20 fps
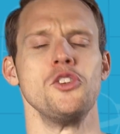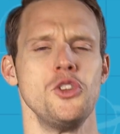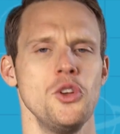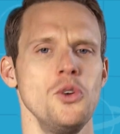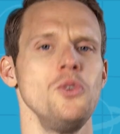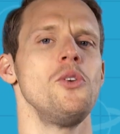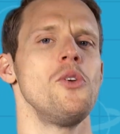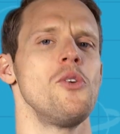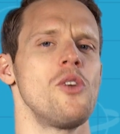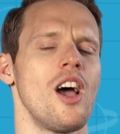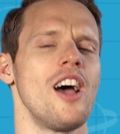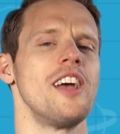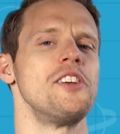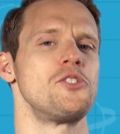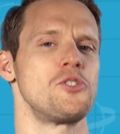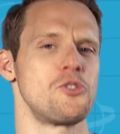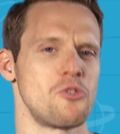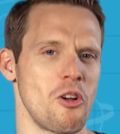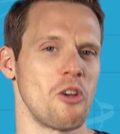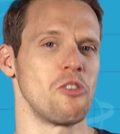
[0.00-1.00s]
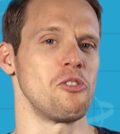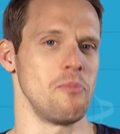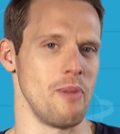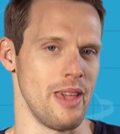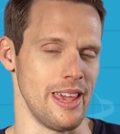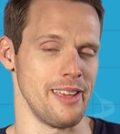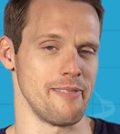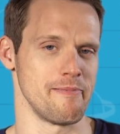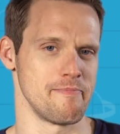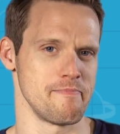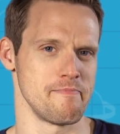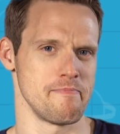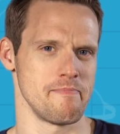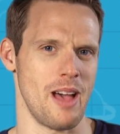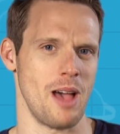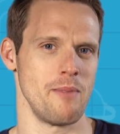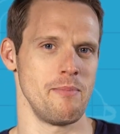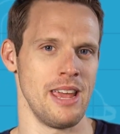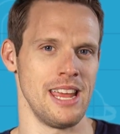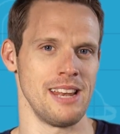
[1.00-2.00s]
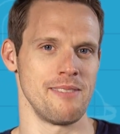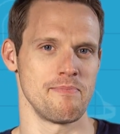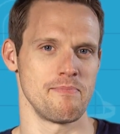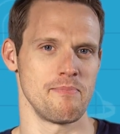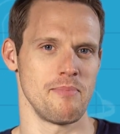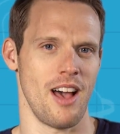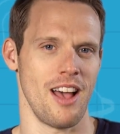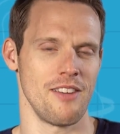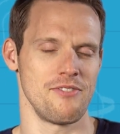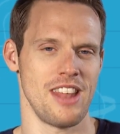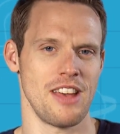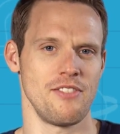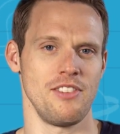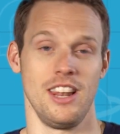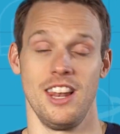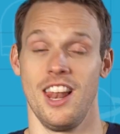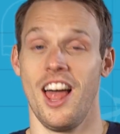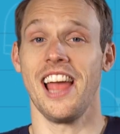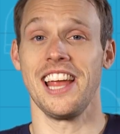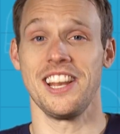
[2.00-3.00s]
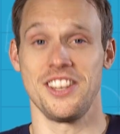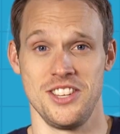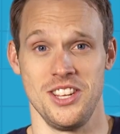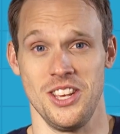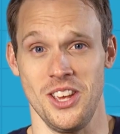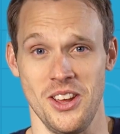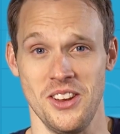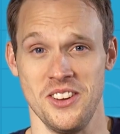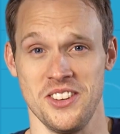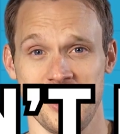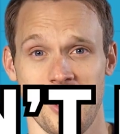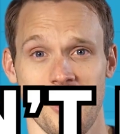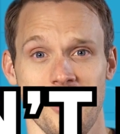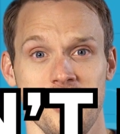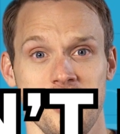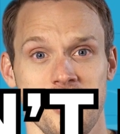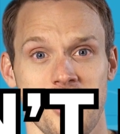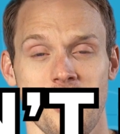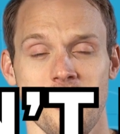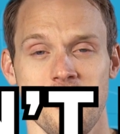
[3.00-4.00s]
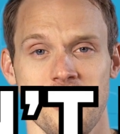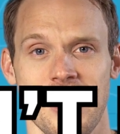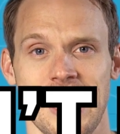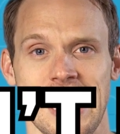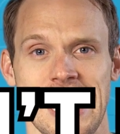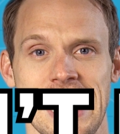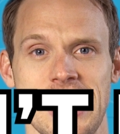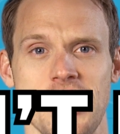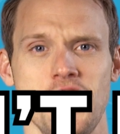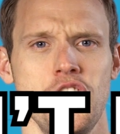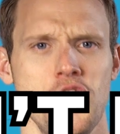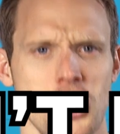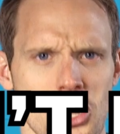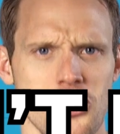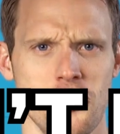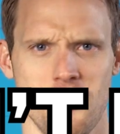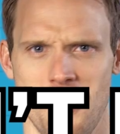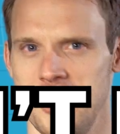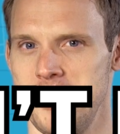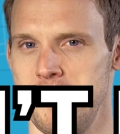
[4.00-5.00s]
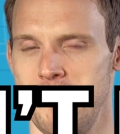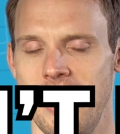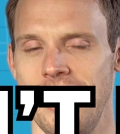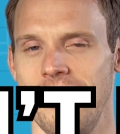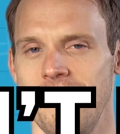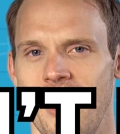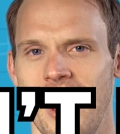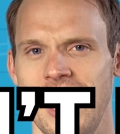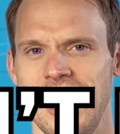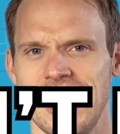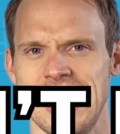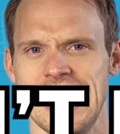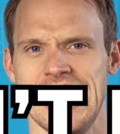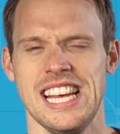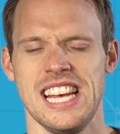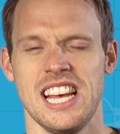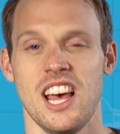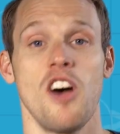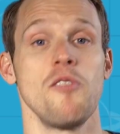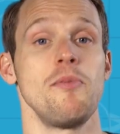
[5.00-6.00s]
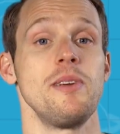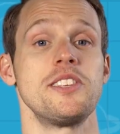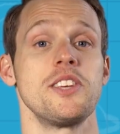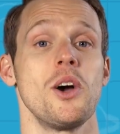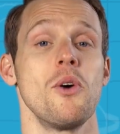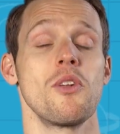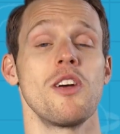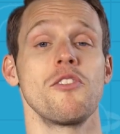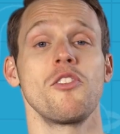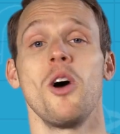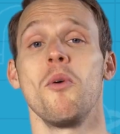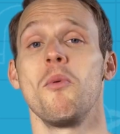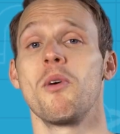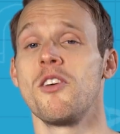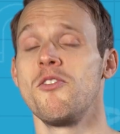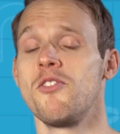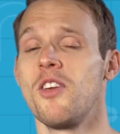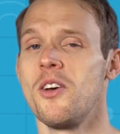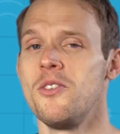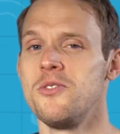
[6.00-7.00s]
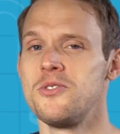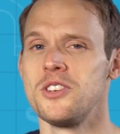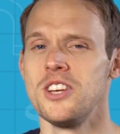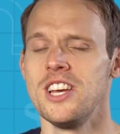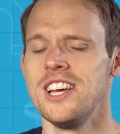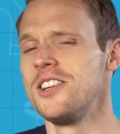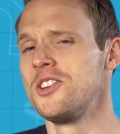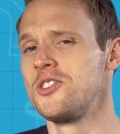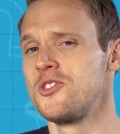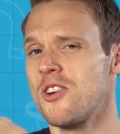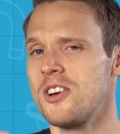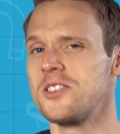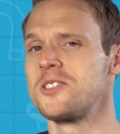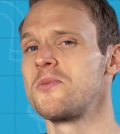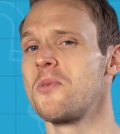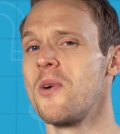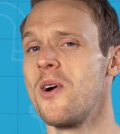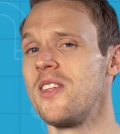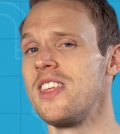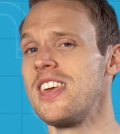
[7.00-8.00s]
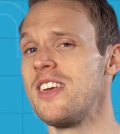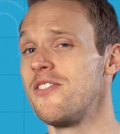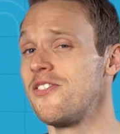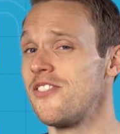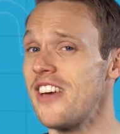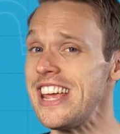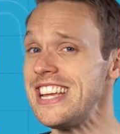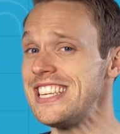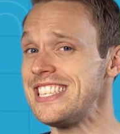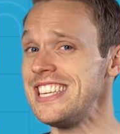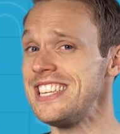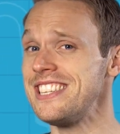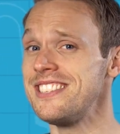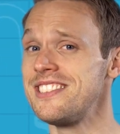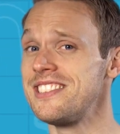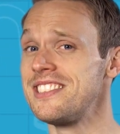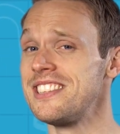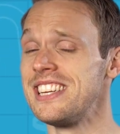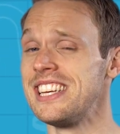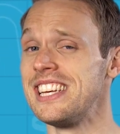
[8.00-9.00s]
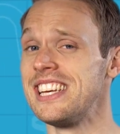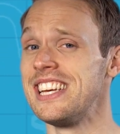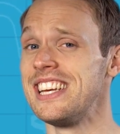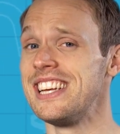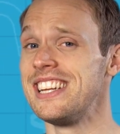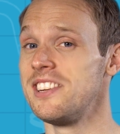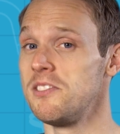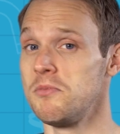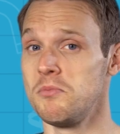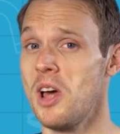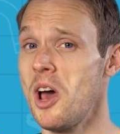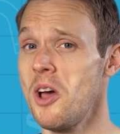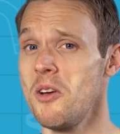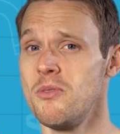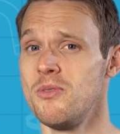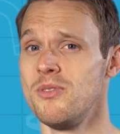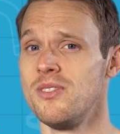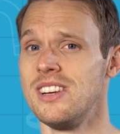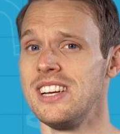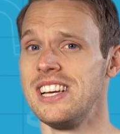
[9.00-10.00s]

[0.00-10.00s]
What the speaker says: Do you guys trust me? I mean, I've never lied to you, so you totally should trust me, right? I've been told I've got one of those trustworthy faces. No?